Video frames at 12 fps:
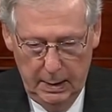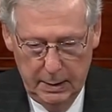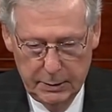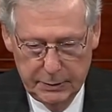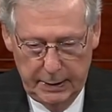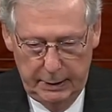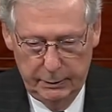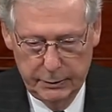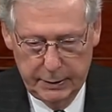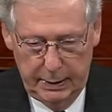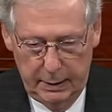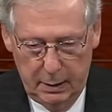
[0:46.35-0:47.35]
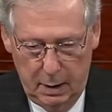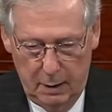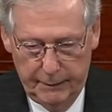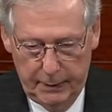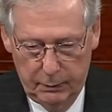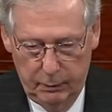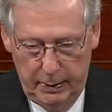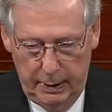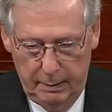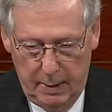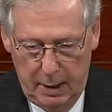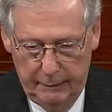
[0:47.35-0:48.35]
Senators Inhofe and
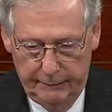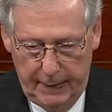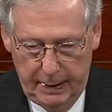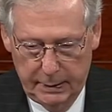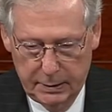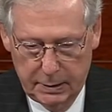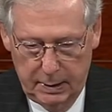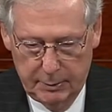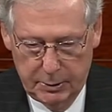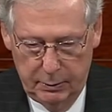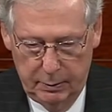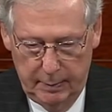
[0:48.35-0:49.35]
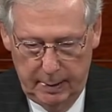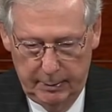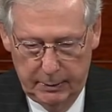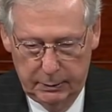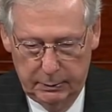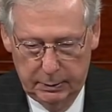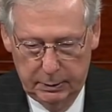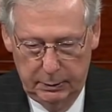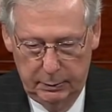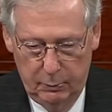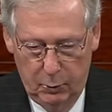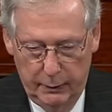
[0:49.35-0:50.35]
Reid modified the substitute amendment to
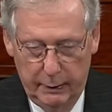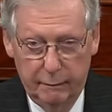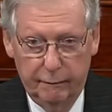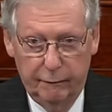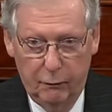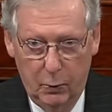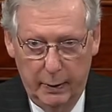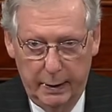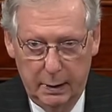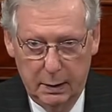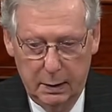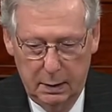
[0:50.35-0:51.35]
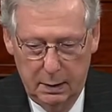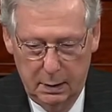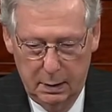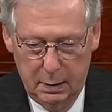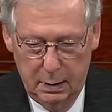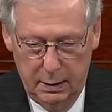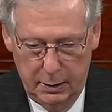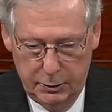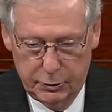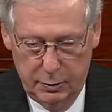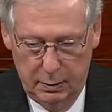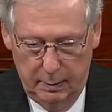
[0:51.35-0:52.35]
include more than 40
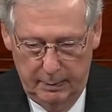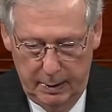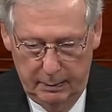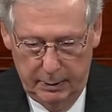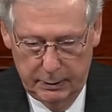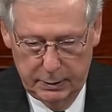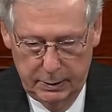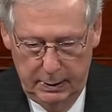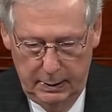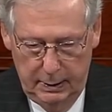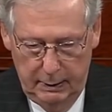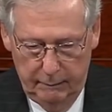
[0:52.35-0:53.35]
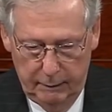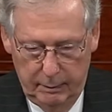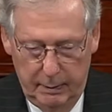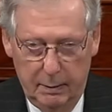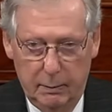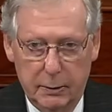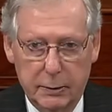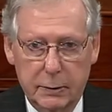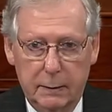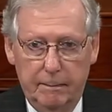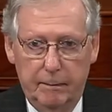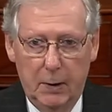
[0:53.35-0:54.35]
additional amendments from members
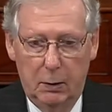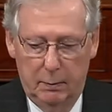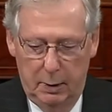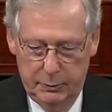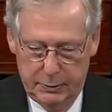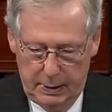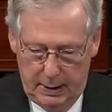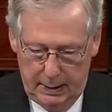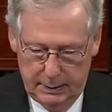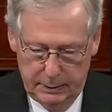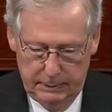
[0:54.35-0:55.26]
on both sides.